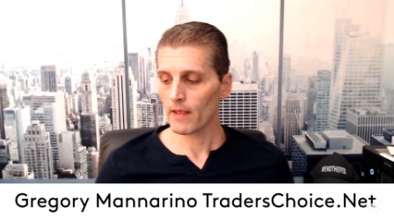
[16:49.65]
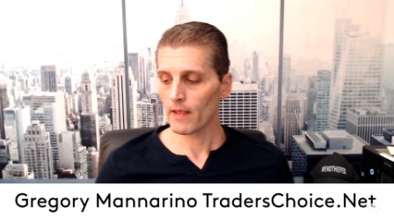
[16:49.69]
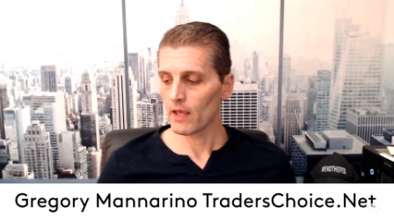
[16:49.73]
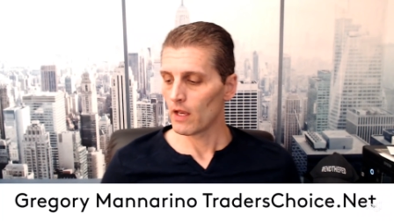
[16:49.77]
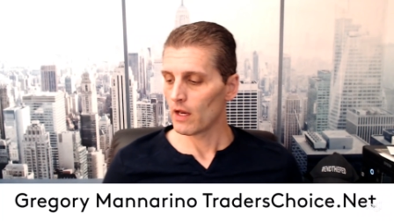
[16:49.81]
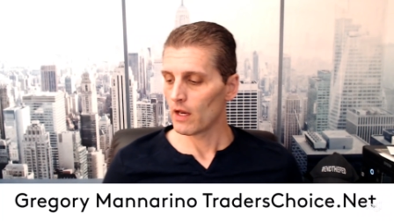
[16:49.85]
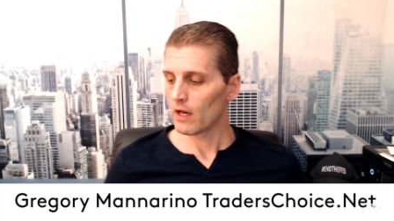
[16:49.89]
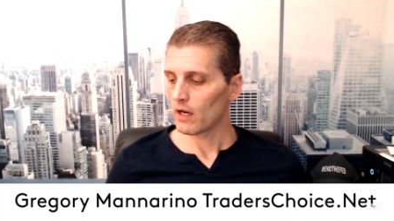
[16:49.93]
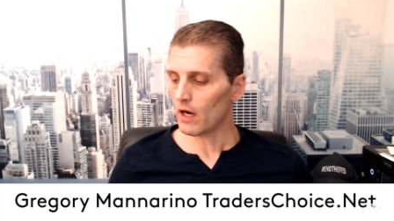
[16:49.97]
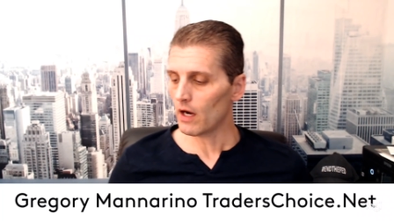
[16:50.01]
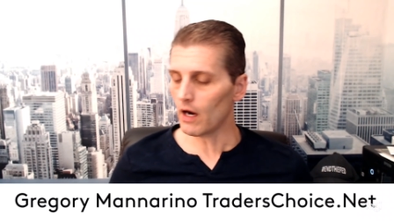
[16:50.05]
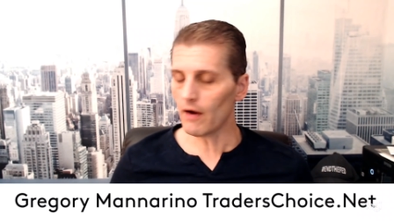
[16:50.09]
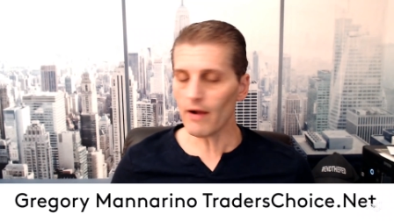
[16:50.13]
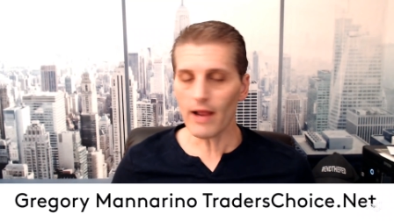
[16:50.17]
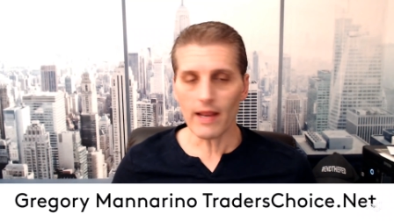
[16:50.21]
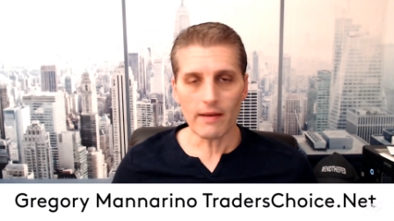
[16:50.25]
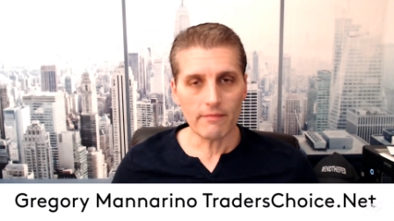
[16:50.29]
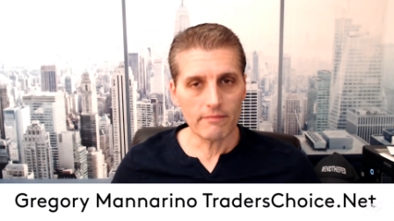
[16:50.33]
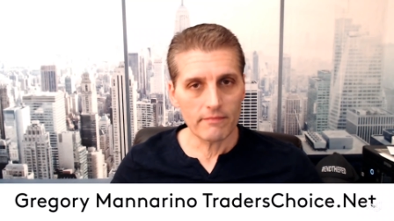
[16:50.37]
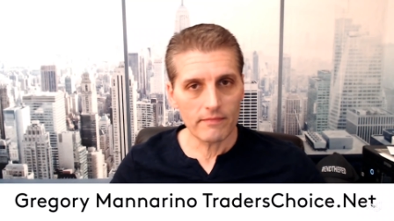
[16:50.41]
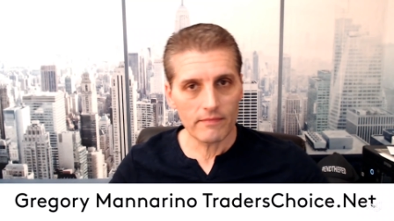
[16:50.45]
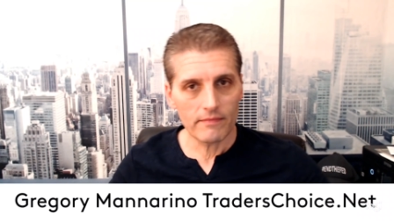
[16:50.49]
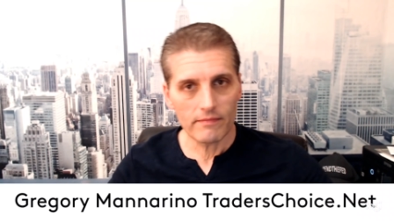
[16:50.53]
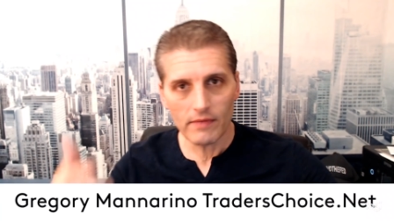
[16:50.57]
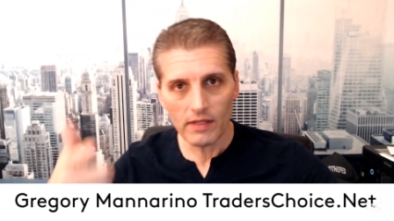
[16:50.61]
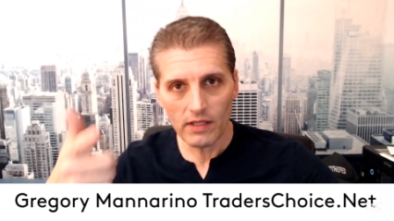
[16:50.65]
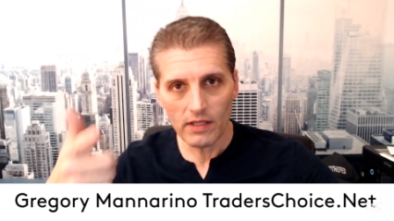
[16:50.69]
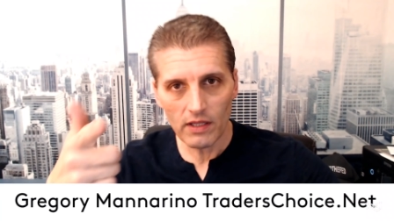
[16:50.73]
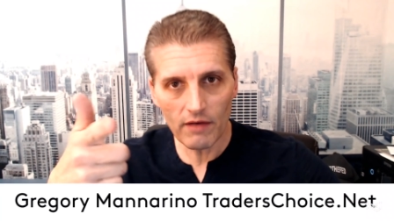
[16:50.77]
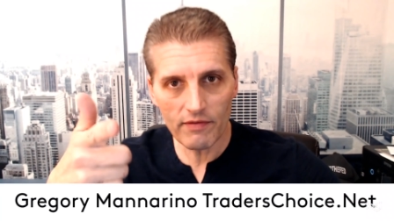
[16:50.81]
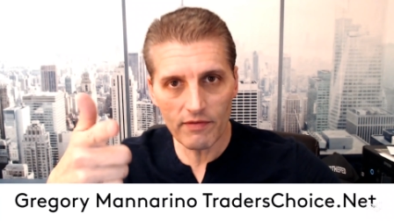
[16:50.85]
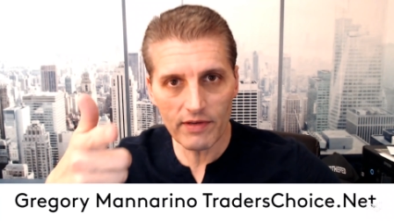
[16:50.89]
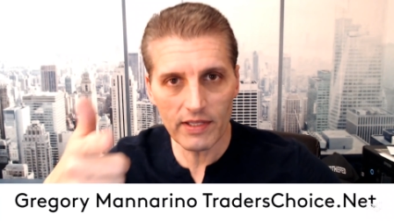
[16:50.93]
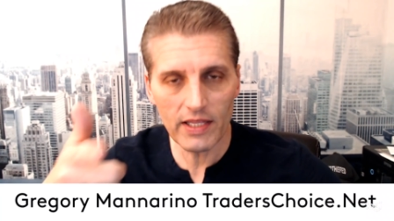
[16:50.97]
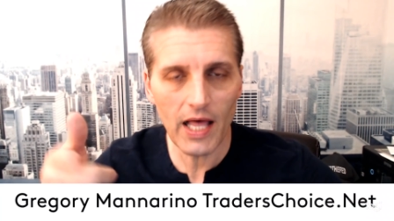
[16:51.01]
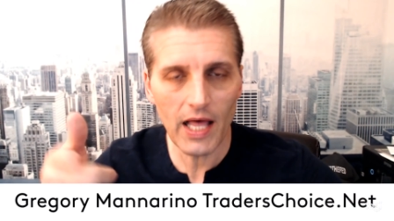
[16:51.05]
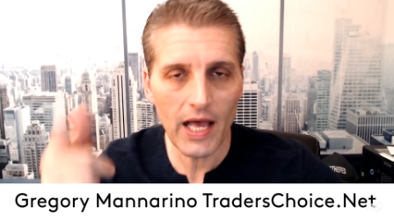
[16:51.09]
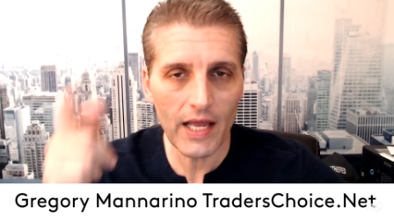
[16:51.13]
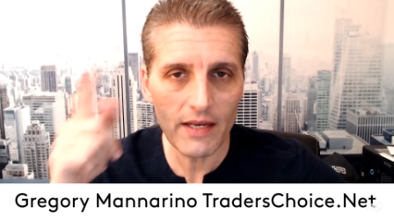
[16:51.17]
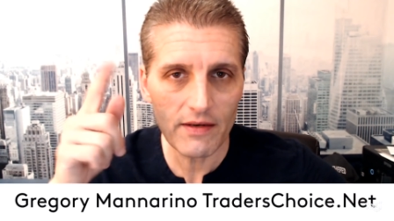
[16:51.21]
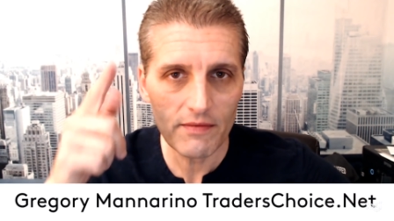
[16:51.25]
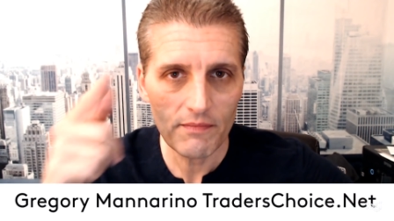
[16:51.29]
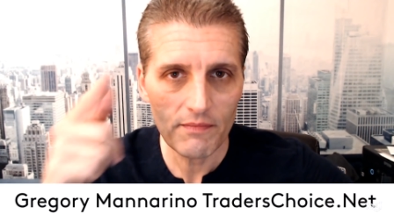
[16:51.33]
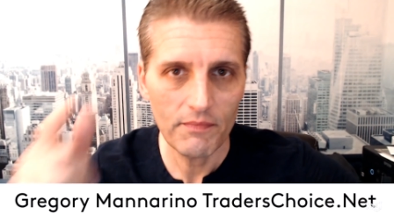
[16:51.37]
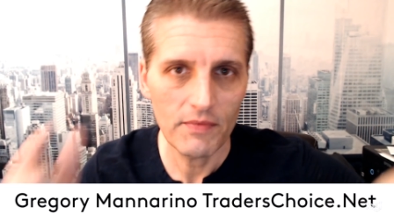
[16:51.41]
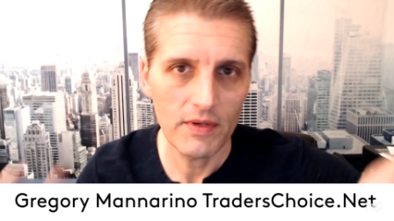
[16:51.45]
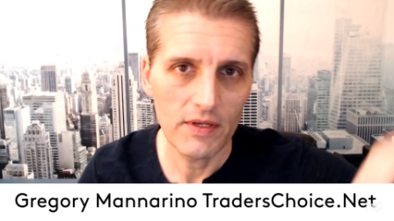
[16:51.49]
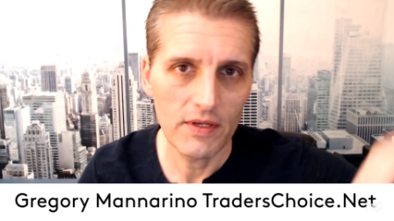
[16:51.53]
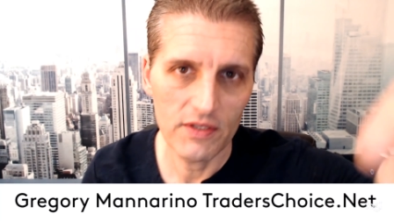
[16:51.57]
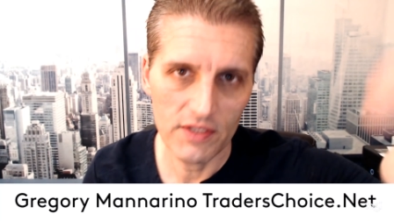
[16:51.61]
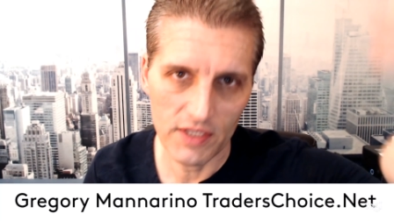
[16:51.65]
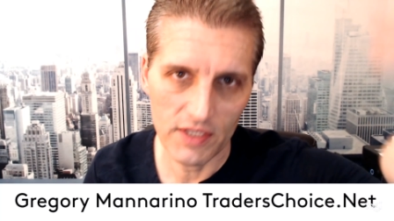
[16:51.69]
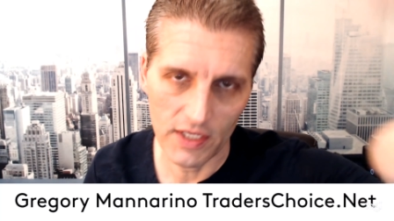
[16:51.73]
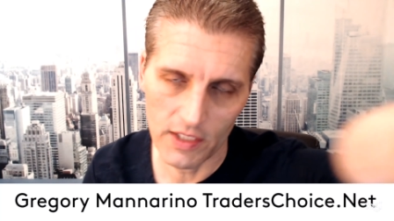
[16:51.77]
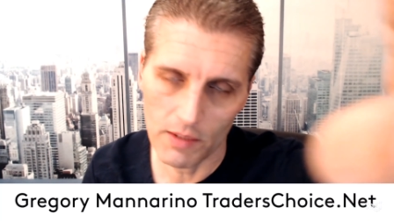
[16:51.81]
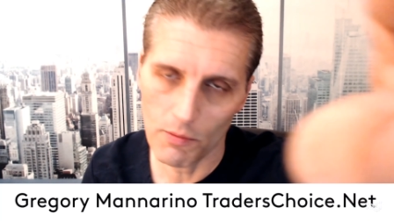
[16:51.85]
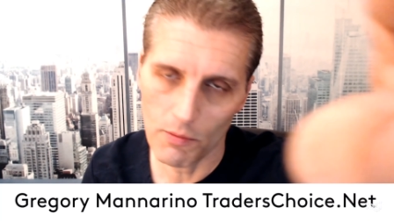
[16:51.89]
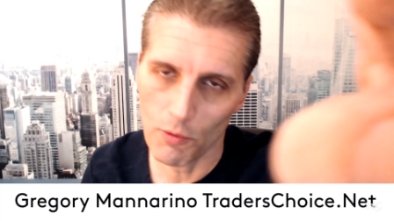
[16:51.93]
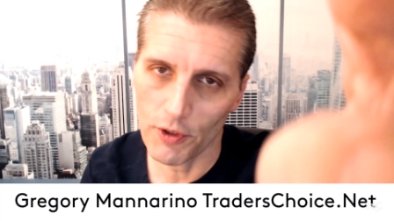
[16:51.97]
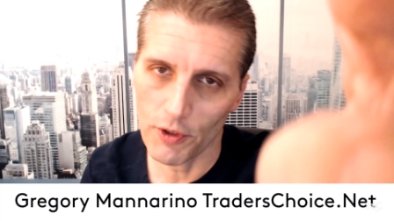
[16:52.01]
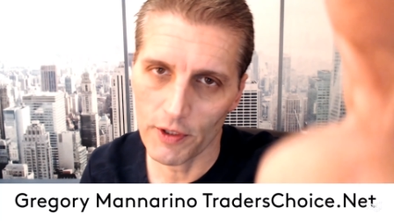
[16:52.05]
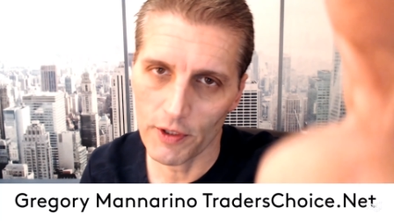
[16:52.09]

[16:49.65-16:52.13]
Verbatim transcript: All right. Love you a lot. See you in the morning.